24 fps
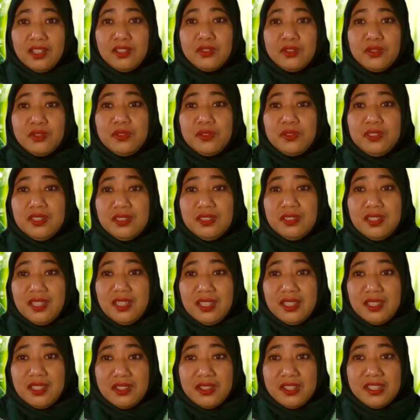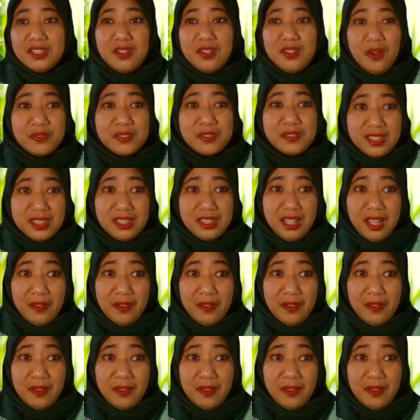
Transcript: and to the increase of sea